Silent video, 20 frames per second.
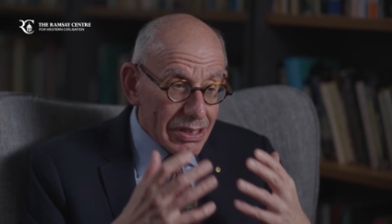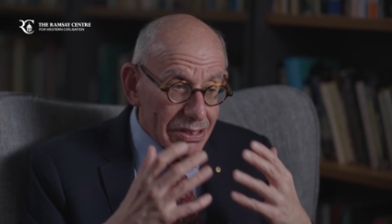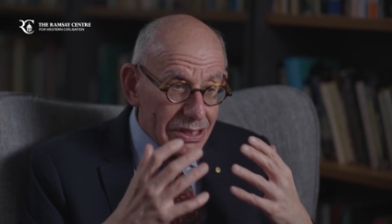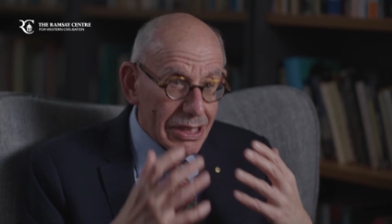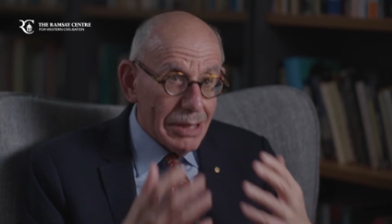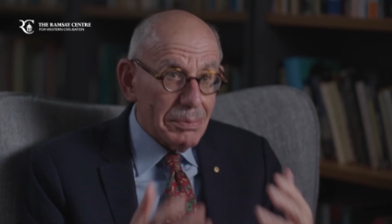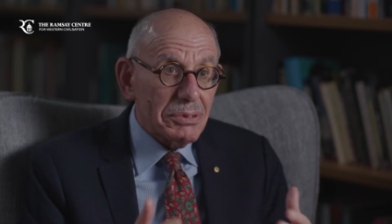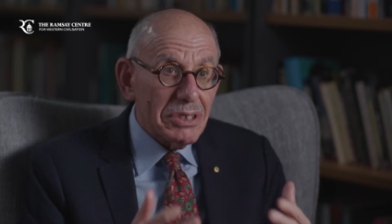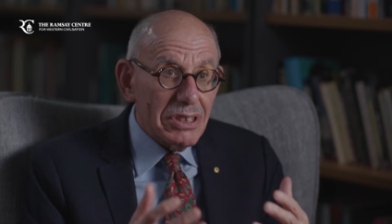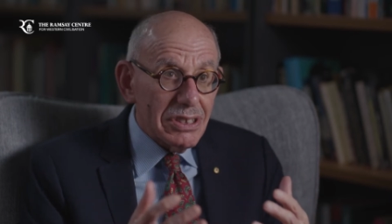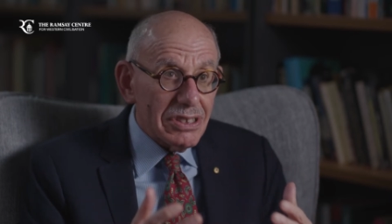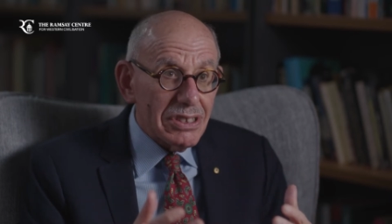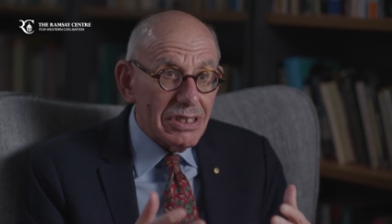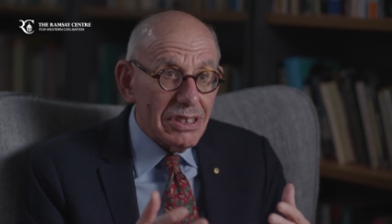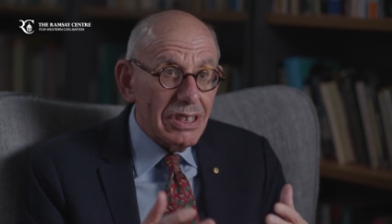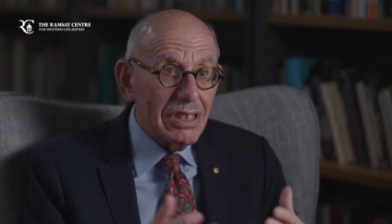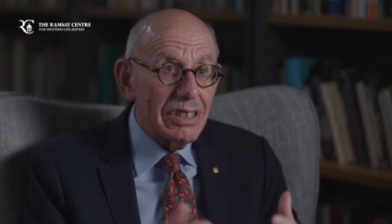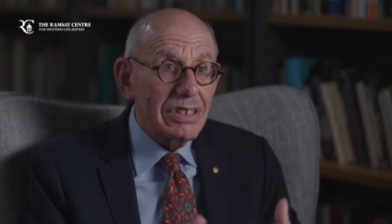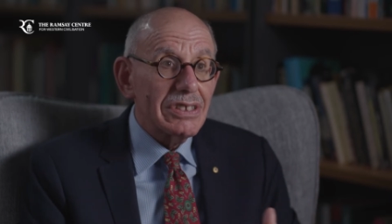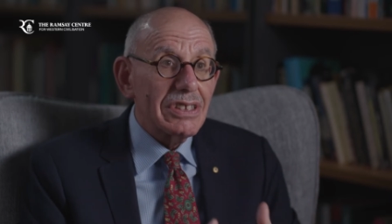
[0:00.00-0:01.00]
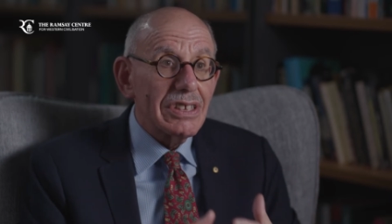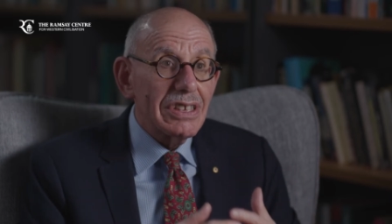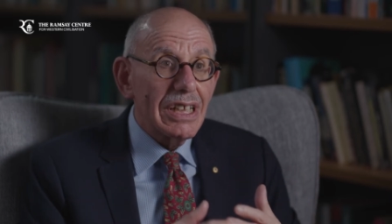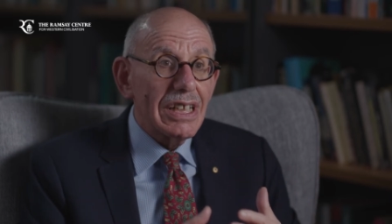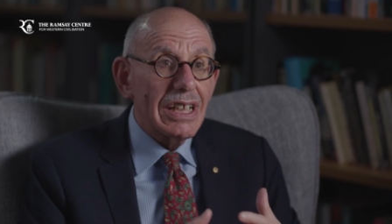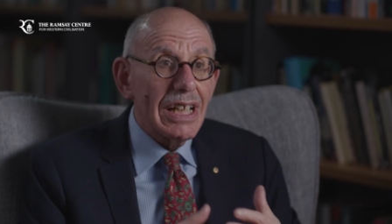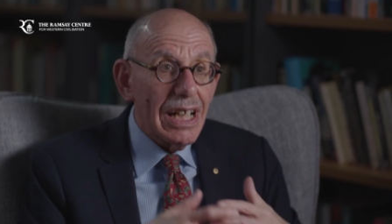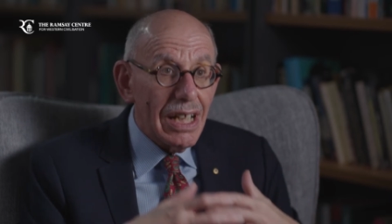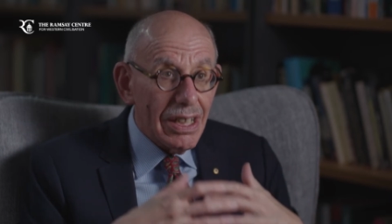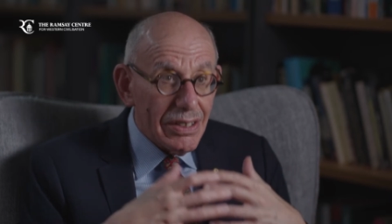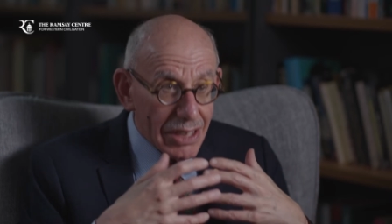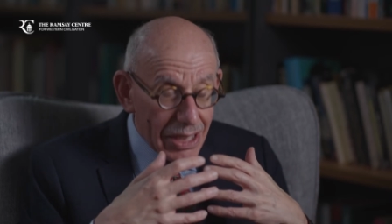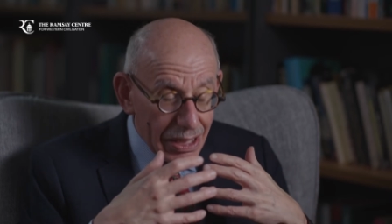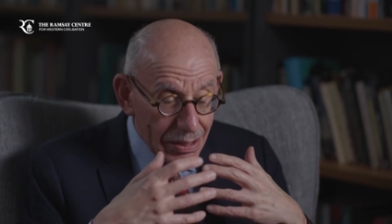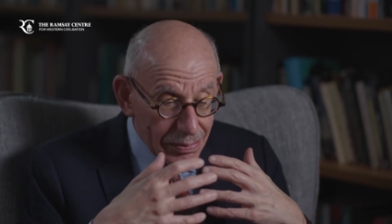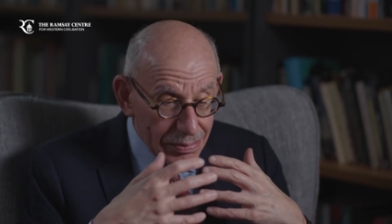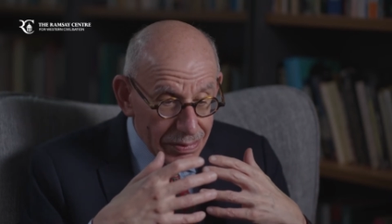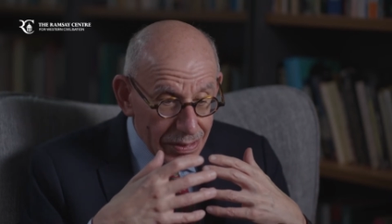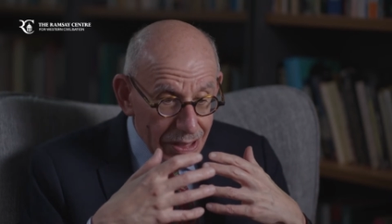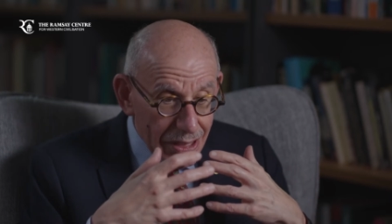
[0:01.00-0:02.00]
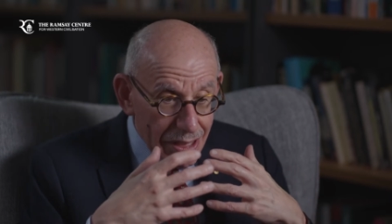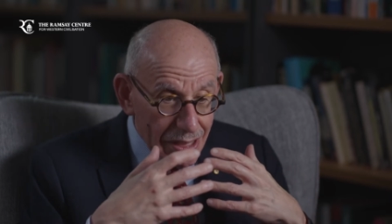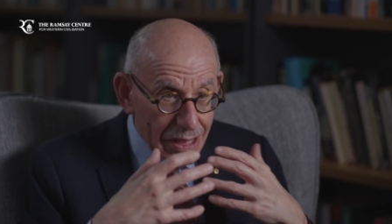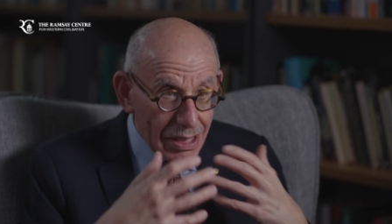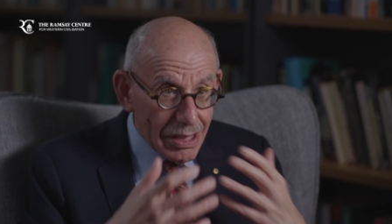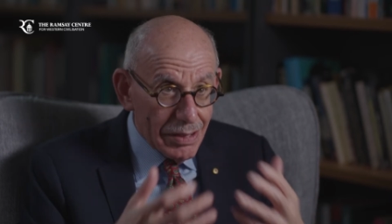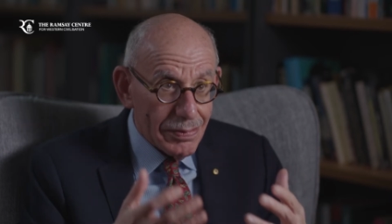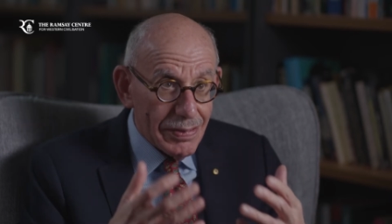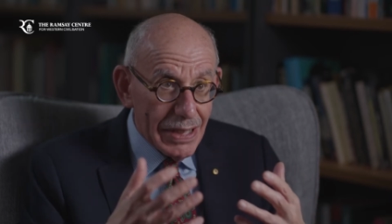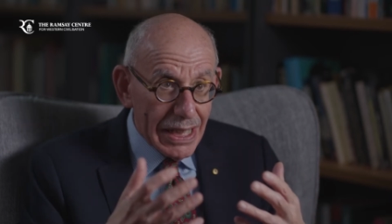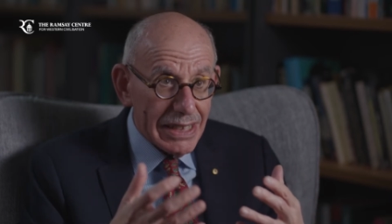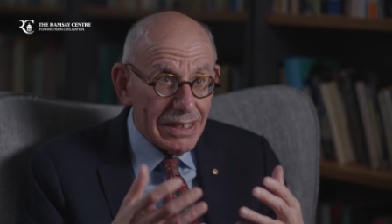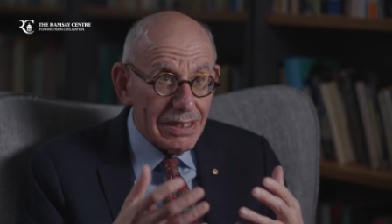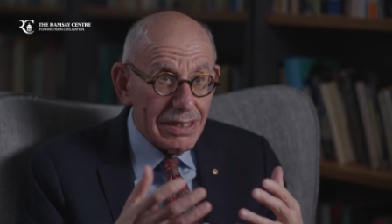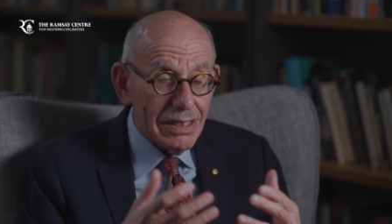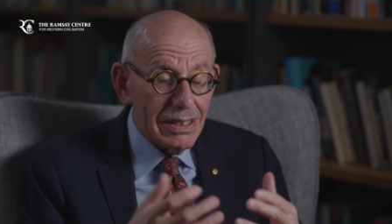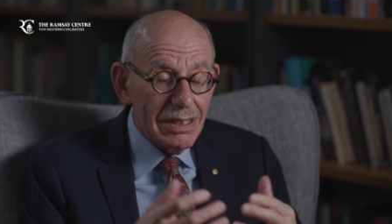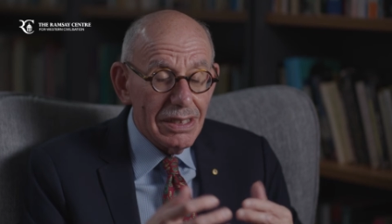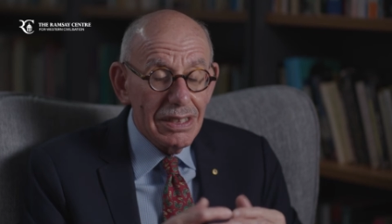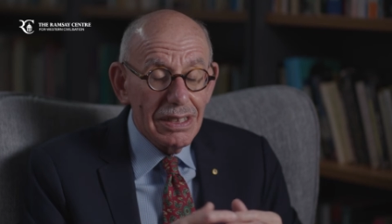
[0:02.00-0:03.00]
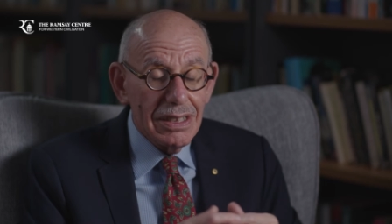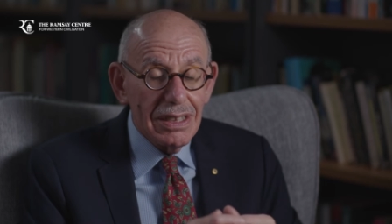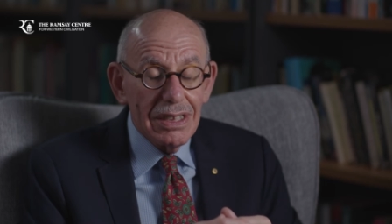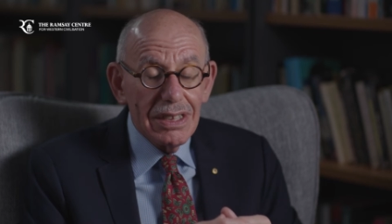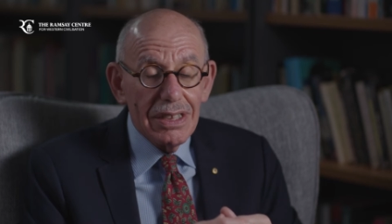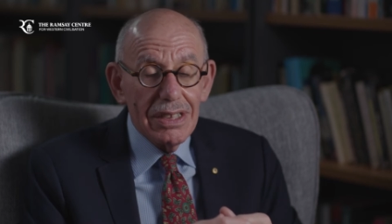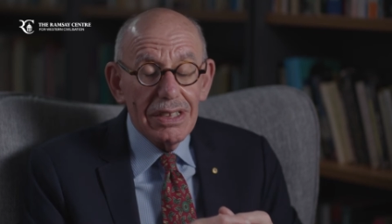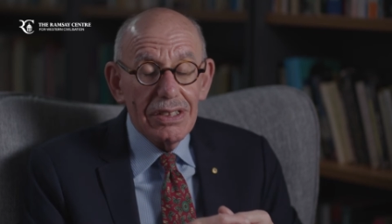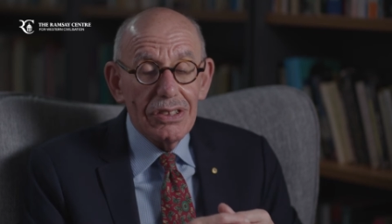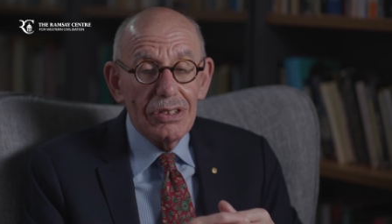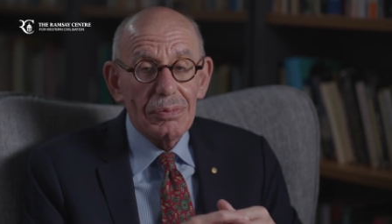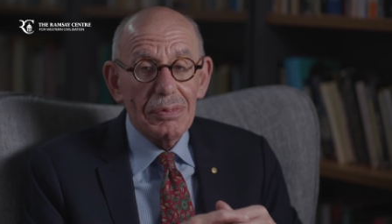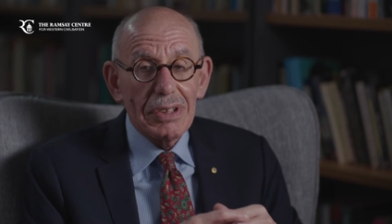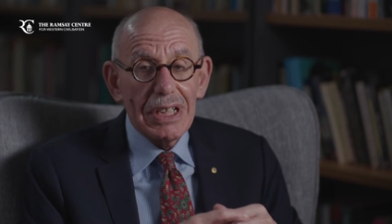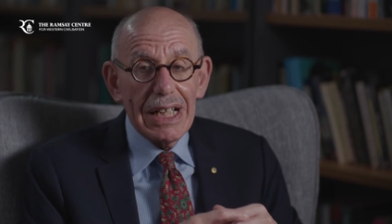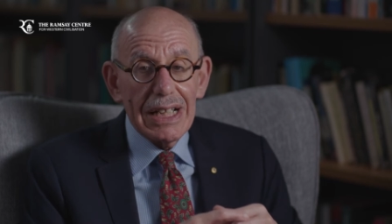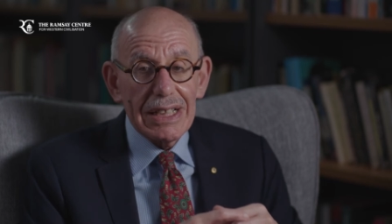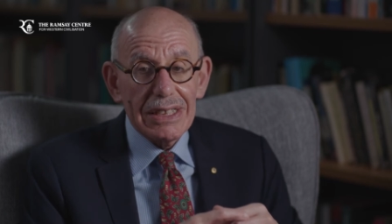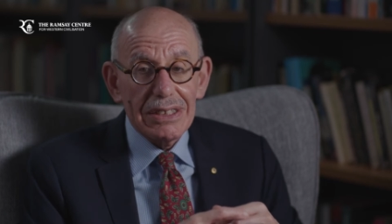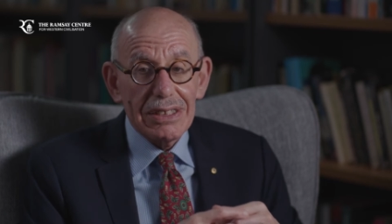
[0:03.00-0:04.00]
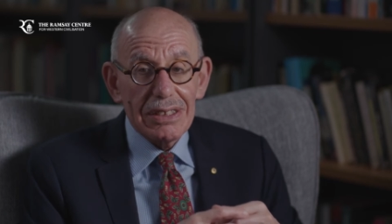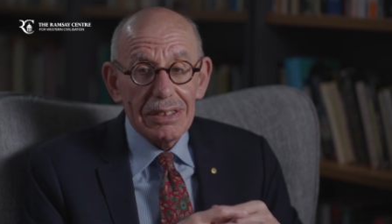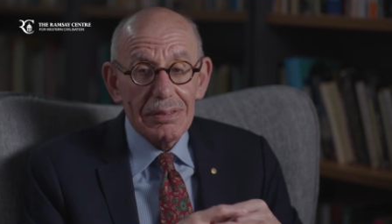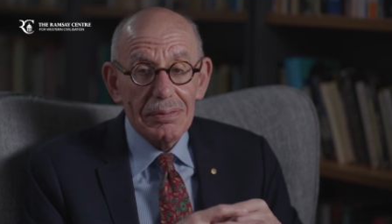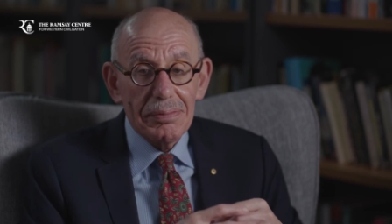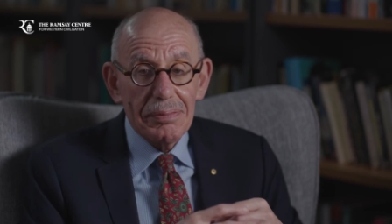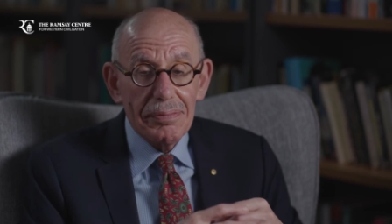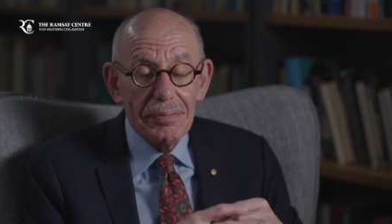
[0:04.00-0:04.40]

substance is, and then how they've affected human action.